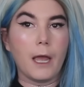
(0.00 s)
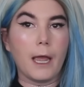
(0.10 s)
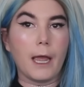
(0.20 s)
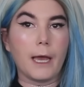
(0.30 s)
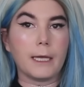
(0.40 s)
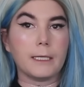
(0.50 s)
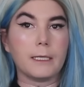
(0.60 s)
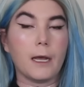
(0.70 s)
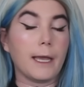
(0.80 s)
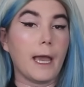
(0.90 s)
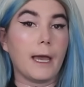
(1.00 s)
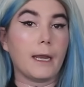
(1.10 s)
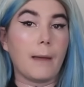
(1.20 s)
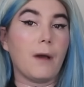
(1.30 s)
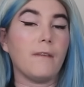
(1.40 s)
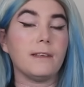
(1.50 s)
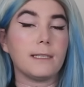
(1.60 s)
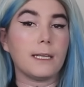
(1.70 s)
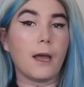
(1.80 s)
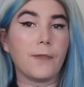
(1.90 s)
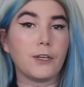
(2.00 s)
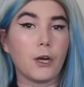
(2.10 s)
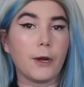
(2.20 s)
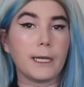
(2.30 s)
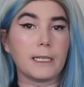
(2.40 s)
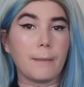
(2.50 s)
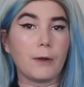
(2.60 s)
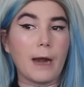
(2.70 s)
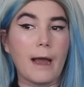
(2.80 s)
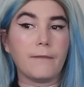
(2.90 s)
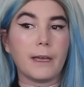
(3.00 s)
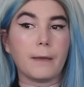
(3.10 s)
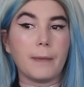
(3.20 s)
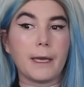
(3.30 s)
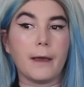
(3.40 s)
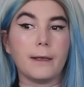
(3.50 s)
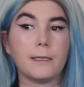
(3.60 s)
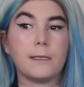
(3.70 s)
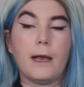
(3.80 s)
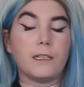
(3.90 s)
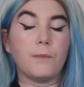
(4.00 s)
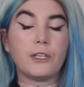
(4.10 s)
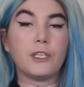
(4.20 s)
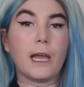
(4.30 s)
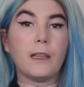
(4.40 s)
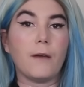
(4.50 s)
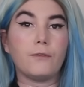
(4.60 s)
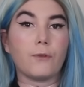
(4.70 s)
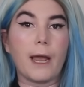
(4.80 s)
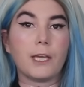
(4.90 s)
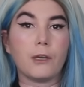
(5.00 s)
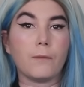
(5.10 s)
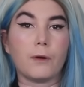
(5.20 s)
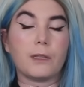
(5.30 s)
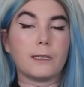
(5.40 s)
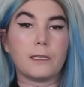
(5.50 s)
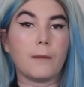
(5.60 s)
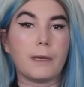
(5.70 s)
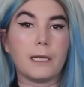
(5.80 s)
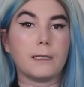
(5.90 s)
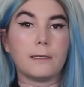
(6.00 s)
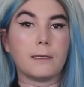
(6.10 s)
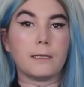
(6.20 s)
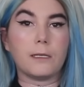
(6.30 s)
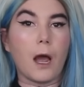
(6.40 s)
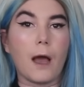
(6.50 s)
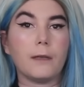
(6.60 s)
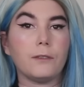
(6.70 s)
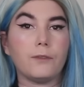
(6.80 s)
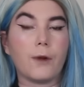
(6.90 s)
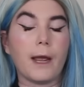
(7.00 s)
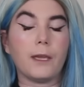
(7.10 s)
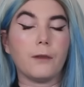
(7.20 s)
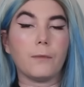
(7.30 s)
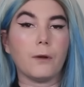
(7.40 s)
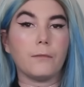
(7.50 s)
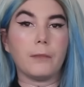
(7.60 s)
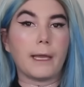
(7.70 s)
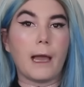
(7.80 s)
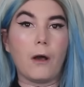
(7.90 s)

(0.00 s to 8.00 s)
And again, I'm obviously not the target demographic, because as much as I love dry humor, this to me is not dry humor, like at